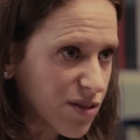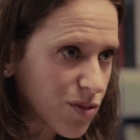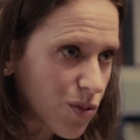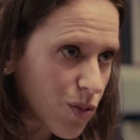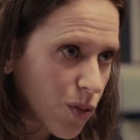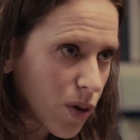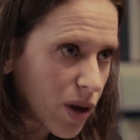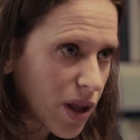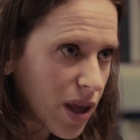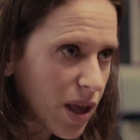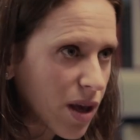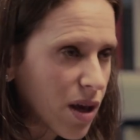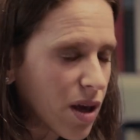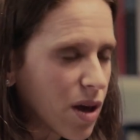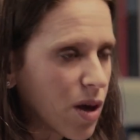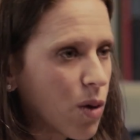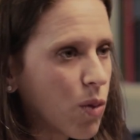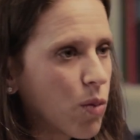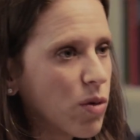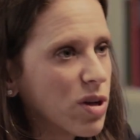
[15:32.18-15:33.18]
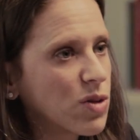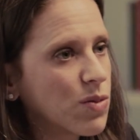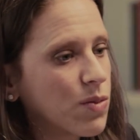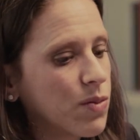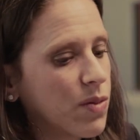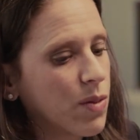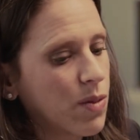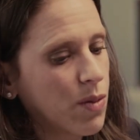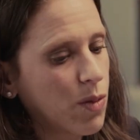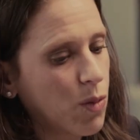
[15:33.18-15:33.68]
this ruling, which
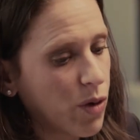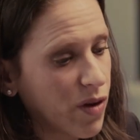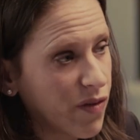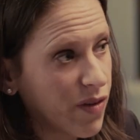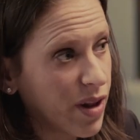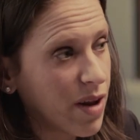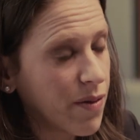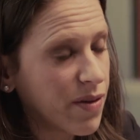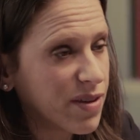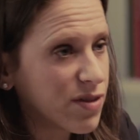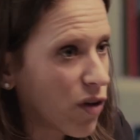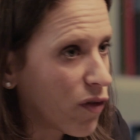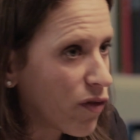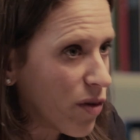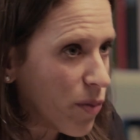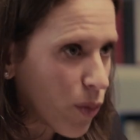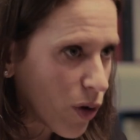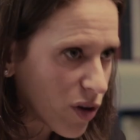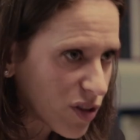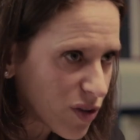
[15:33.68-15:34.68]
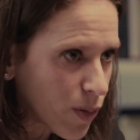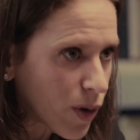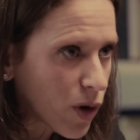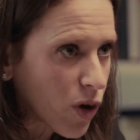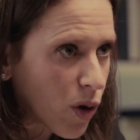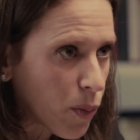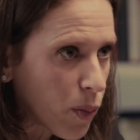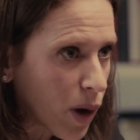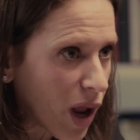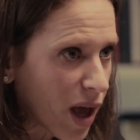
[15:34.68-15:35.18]
we believe is of
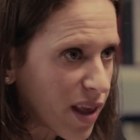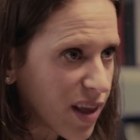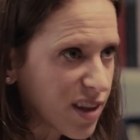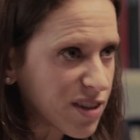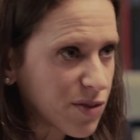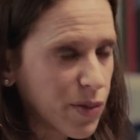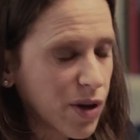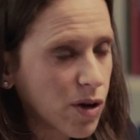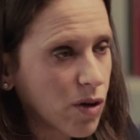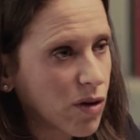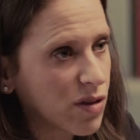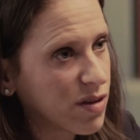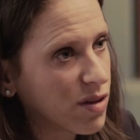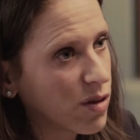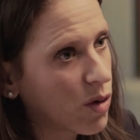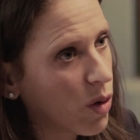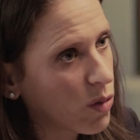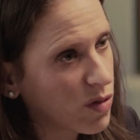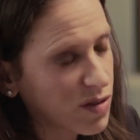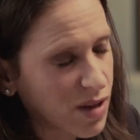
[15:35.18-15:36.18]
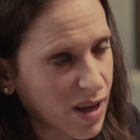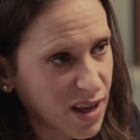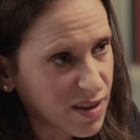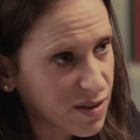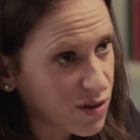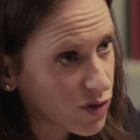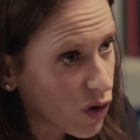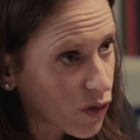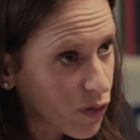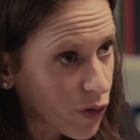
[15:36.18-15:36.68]
impossible compliance because it goes against